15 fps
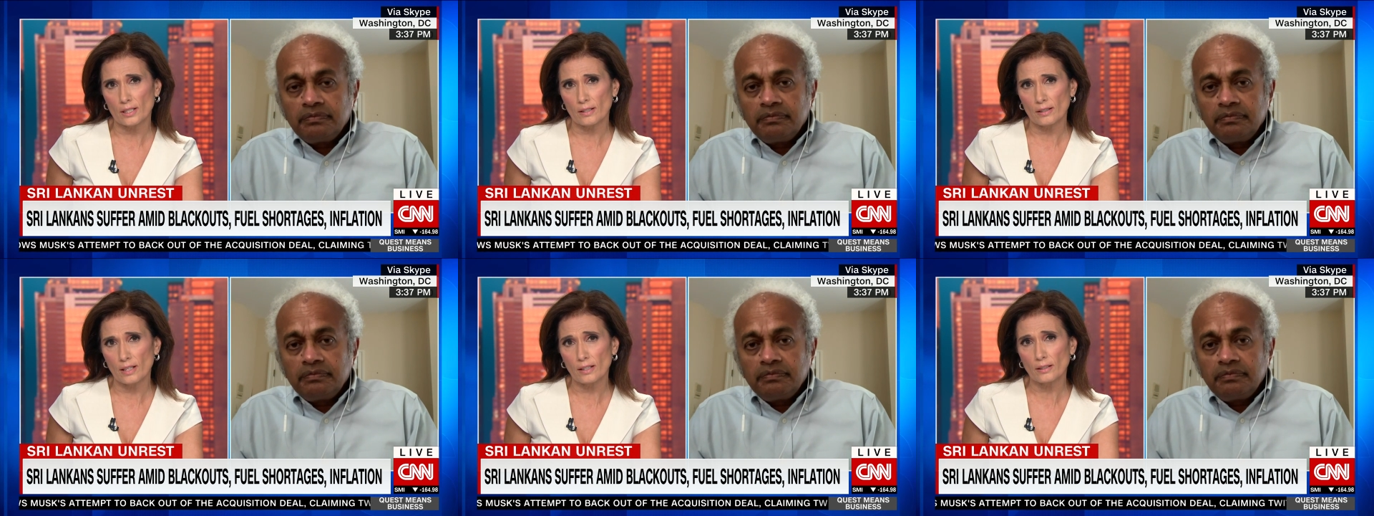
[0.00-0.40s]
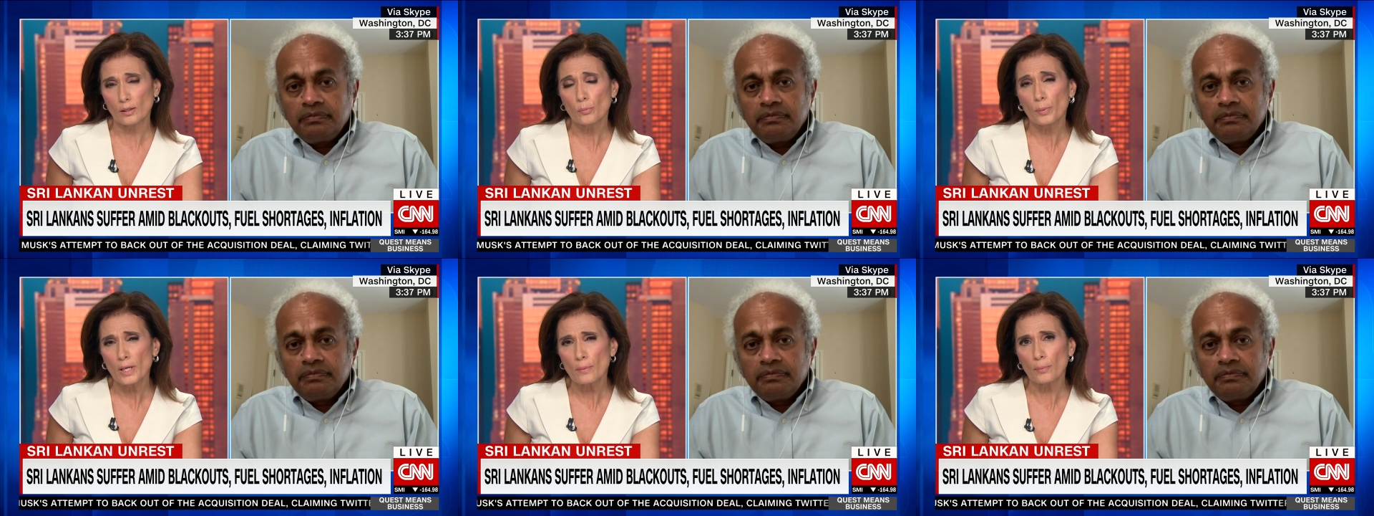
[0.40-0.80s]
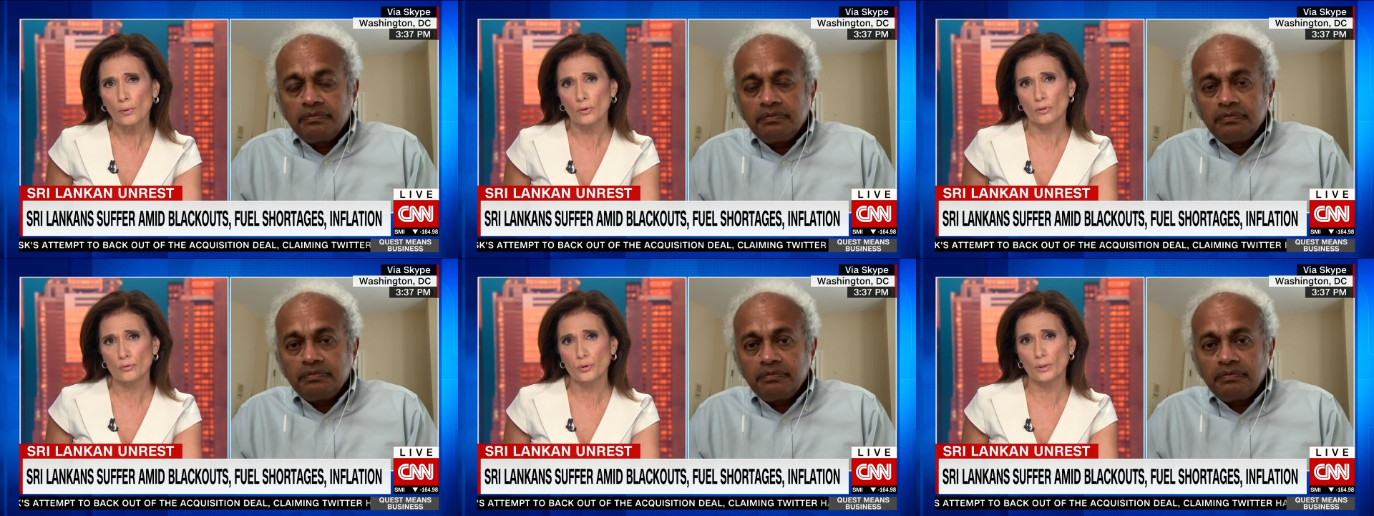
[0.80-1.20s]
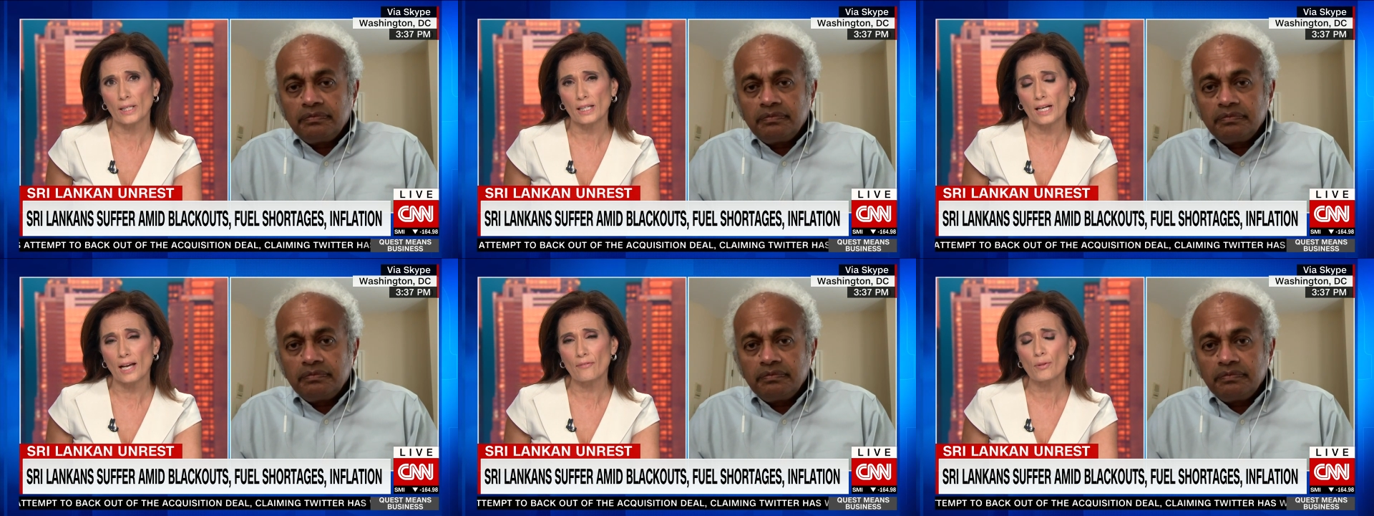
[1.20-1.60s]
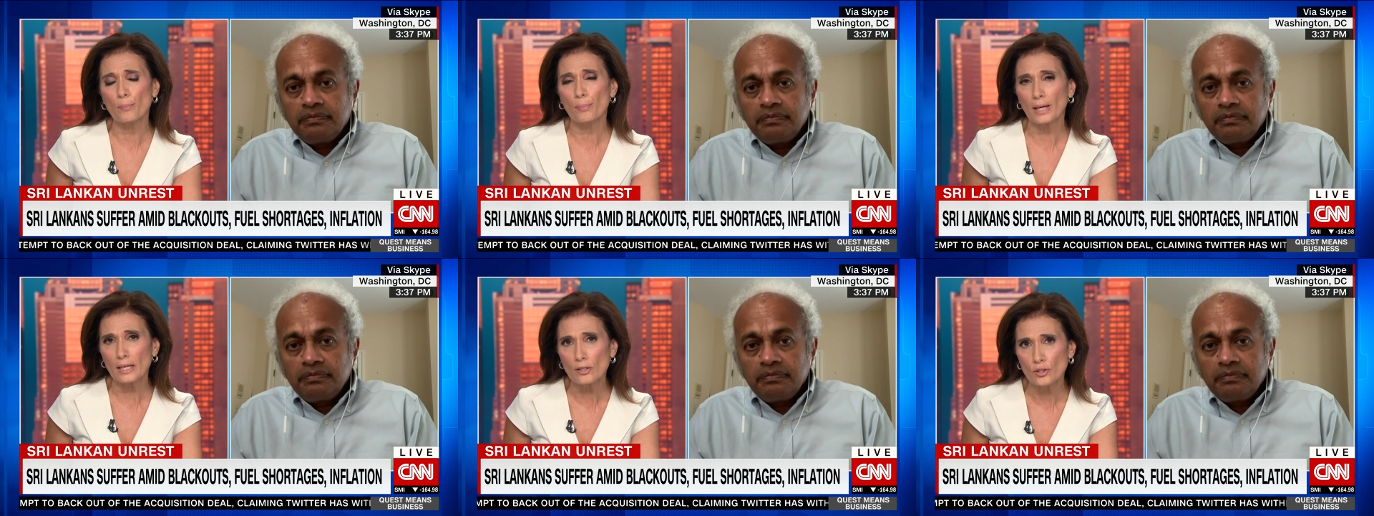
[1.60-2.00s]
Speaker 1: that the people of Sri Lanka have the
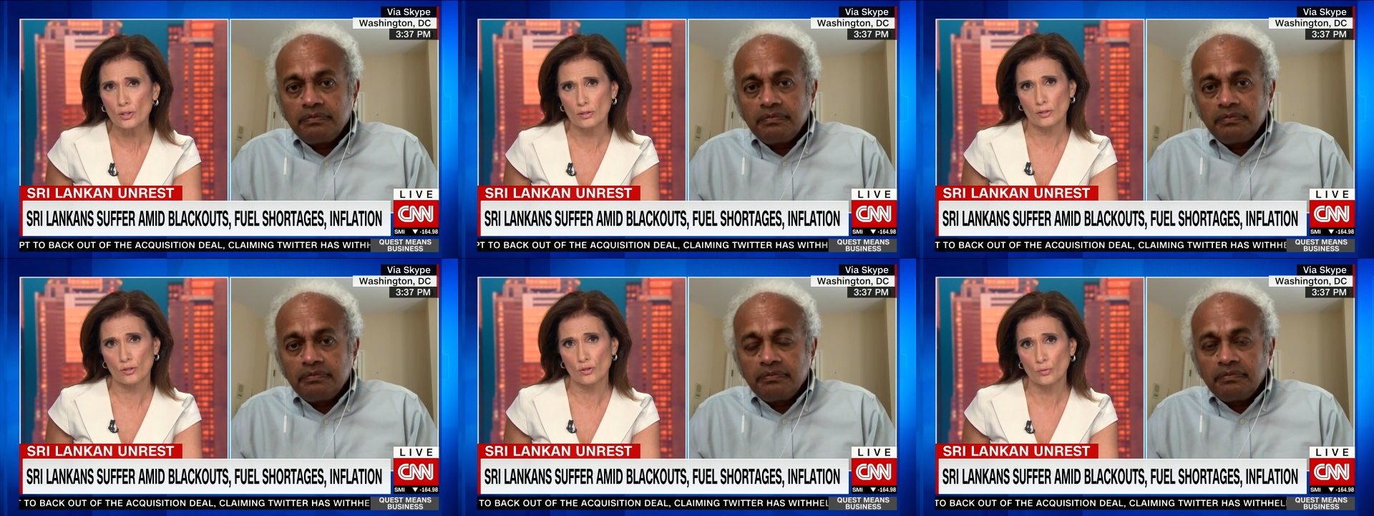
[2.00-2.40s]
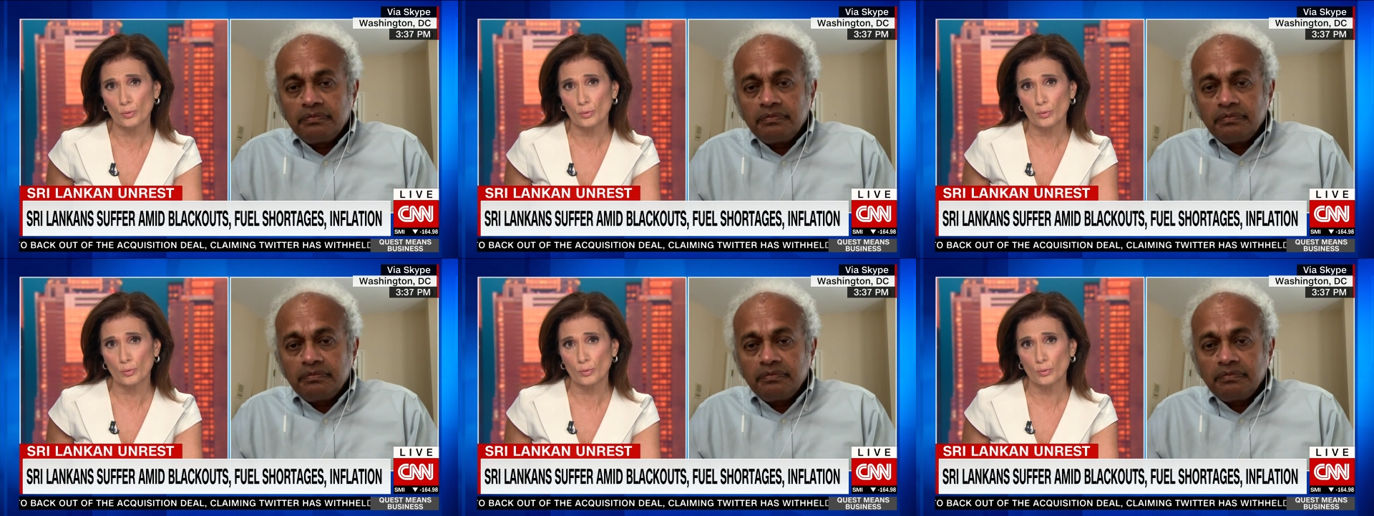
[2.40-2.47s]
patience to